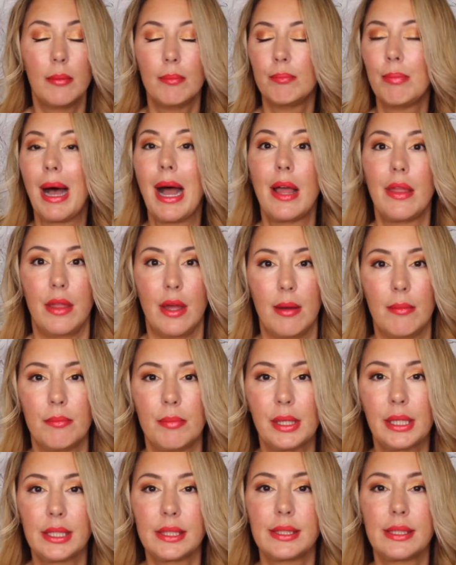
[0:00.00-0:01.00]
buy them
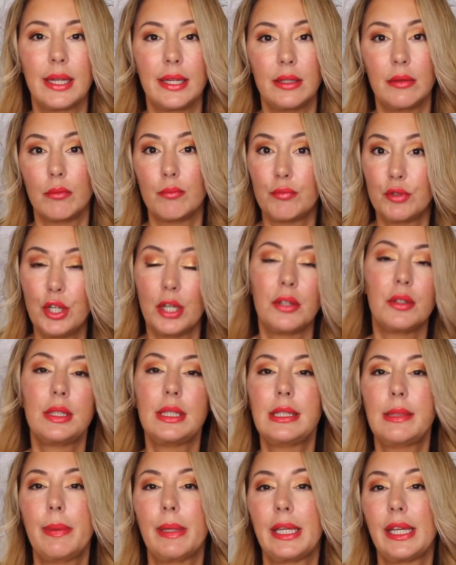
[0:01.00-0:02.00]
because they, generally
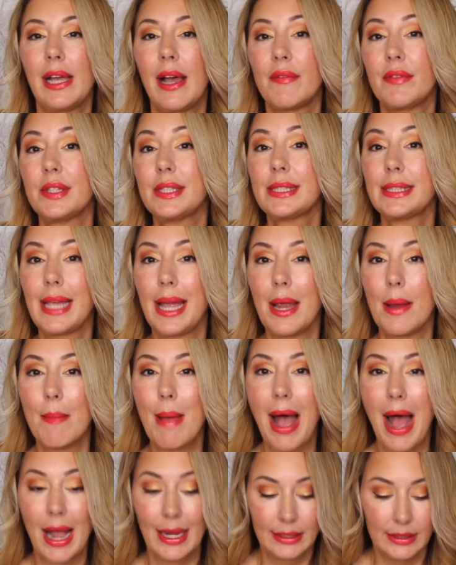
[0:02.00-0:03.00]
speaking, have the same
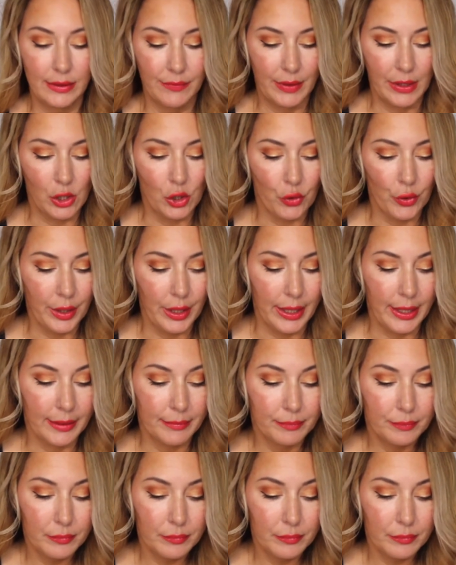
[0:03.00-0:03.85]
active ingredient.